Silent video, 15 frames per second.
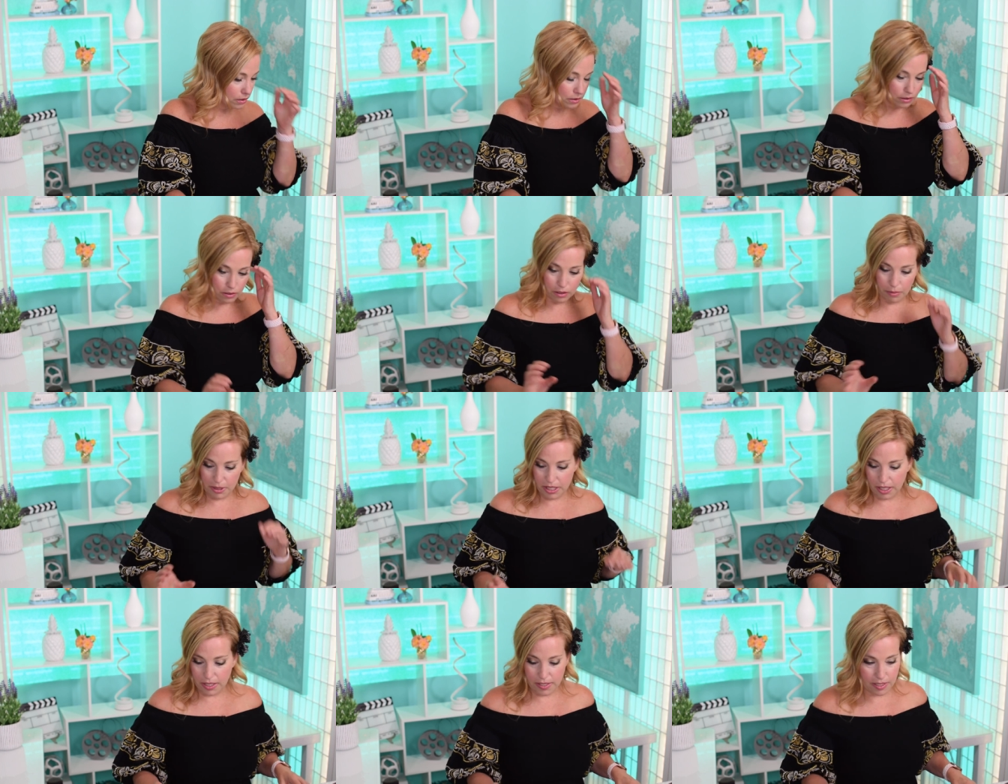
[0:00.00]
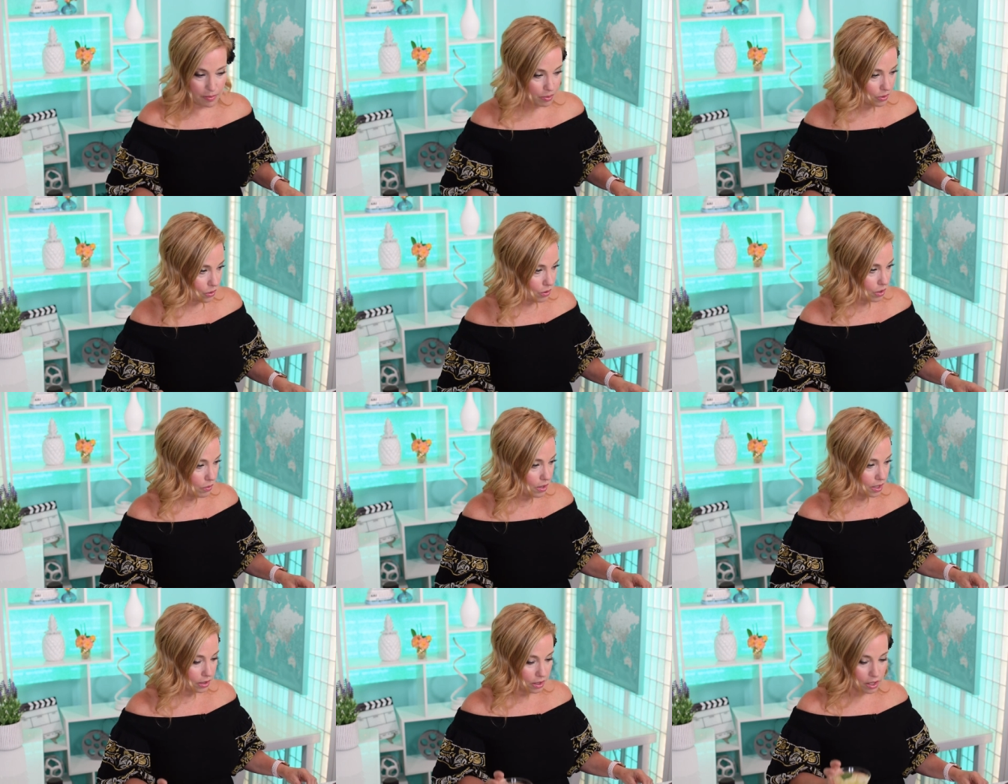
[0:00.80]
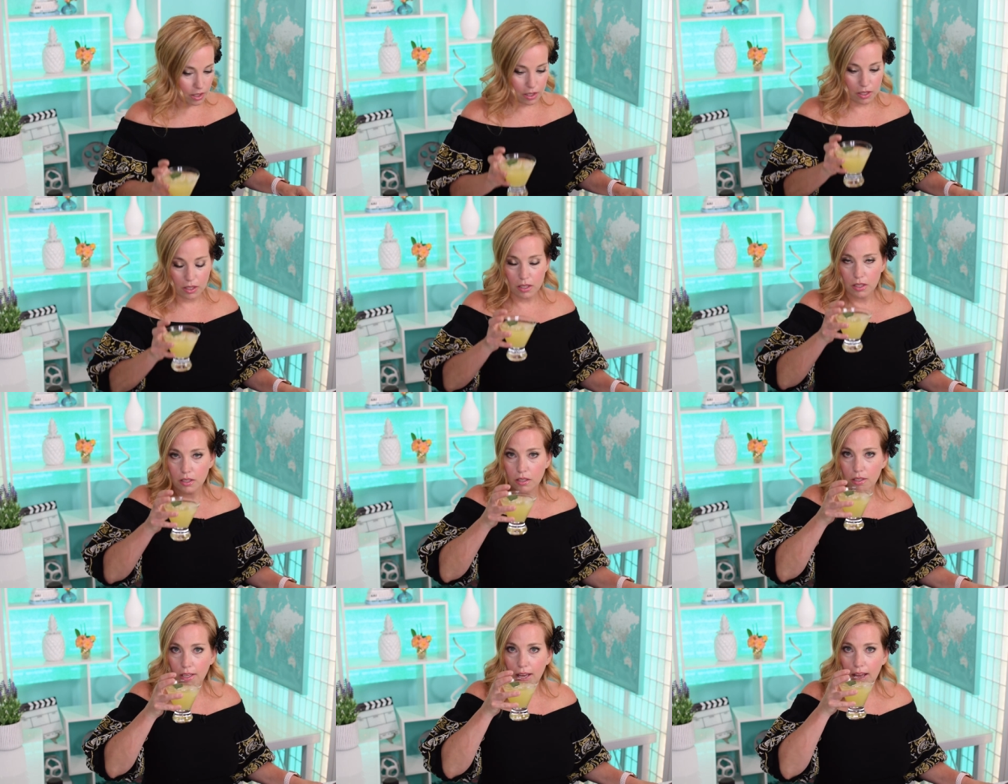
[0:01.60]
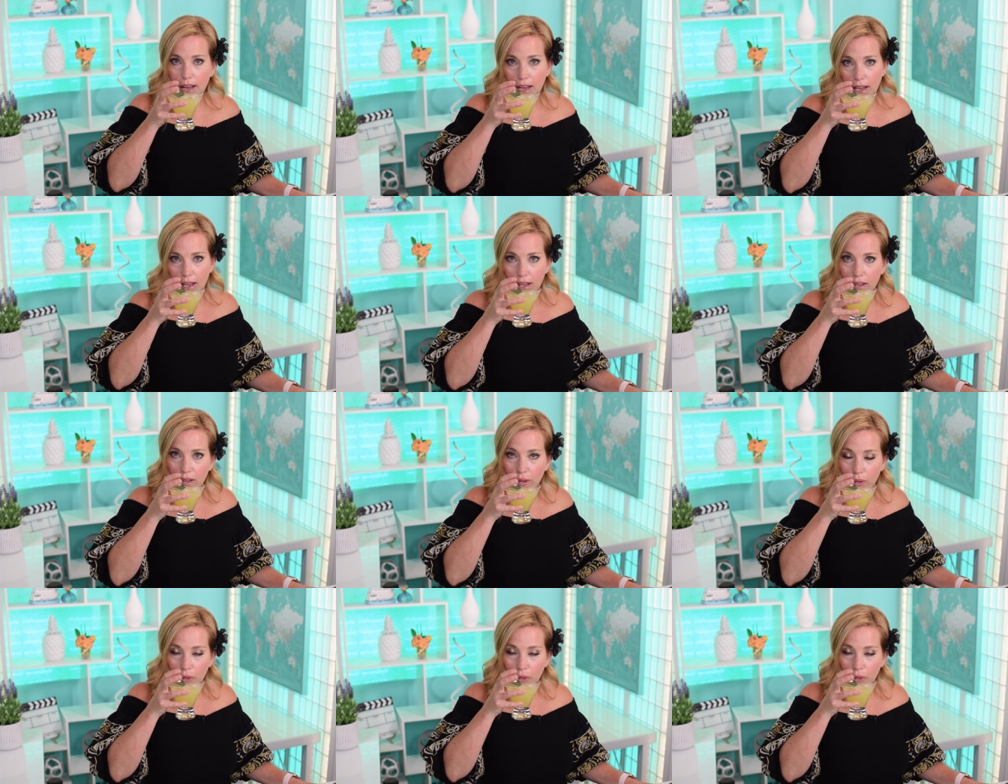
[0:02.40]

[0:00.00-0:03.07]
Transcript: Let me take a sip real quick while I look. Ah.